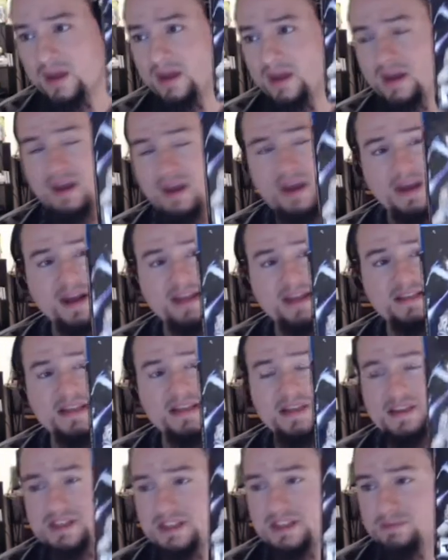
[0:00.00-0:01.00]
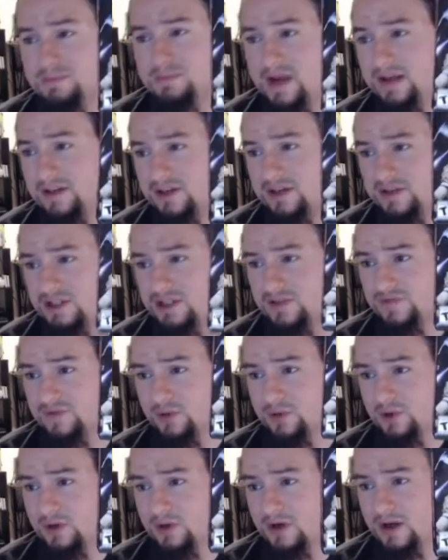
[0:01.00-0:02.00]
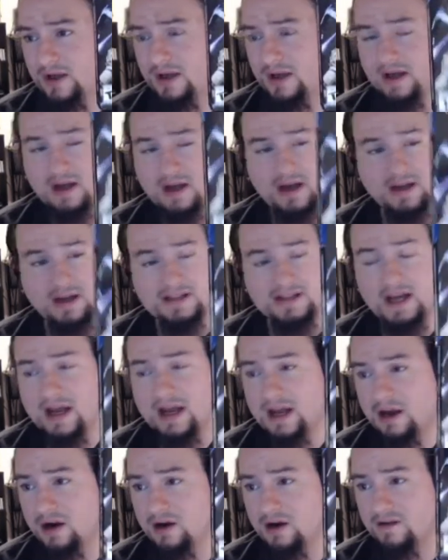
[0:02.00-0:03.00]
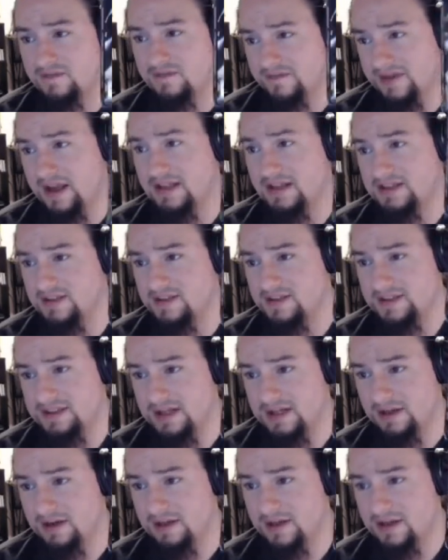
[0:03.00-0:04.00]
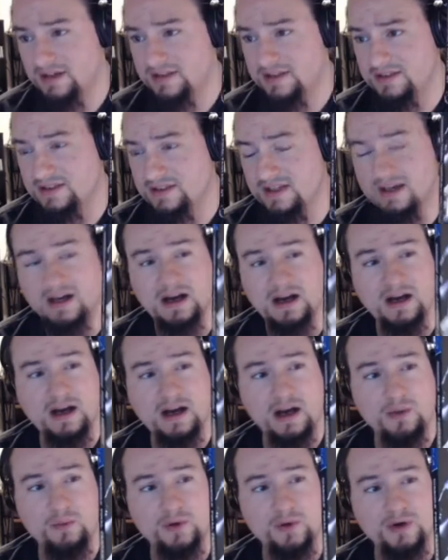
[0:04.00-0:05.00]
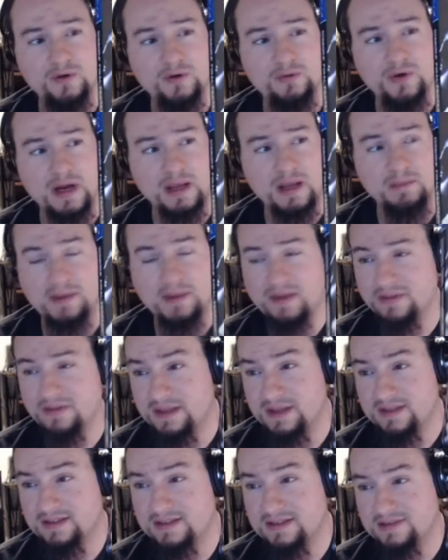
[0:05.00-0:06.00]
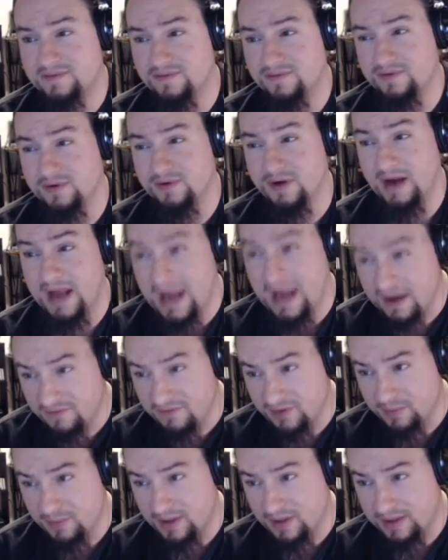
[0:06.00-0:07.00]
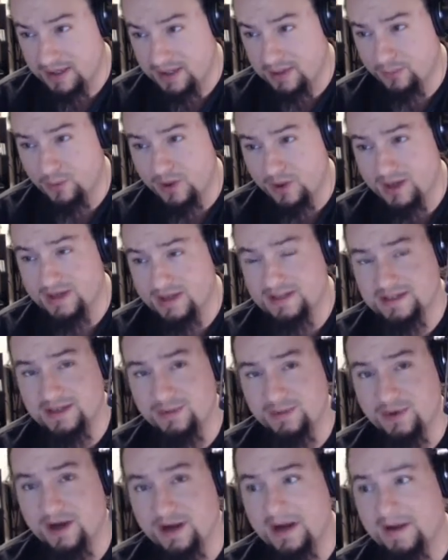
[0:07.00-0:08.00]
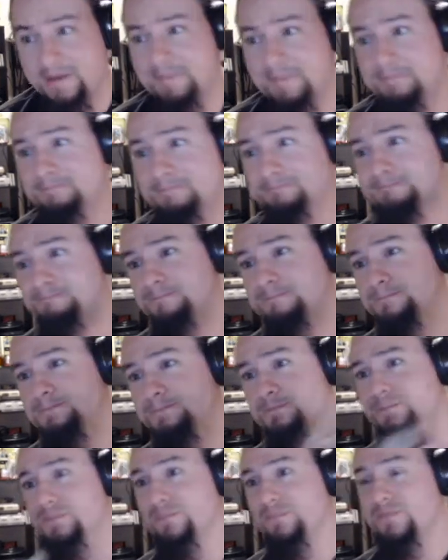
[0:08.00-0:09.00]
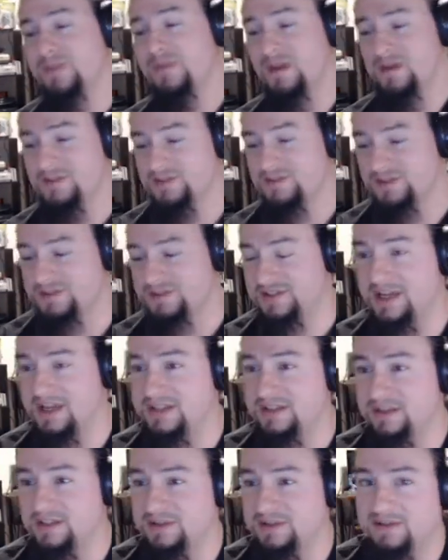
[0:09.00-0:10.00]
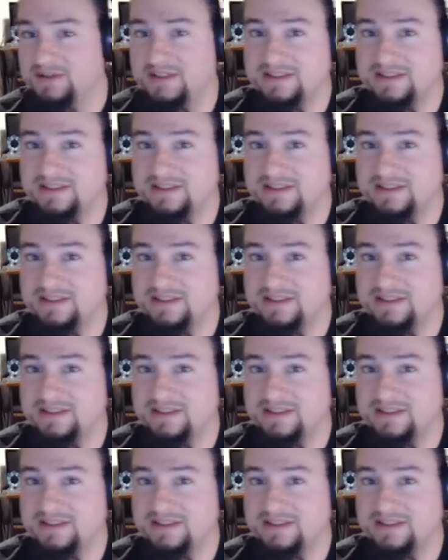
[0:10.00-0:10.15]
And I say this is mainly just for die-hard fans of the series. I wouldn't recommend this for everybody, and we're going to see why. So stay tuned.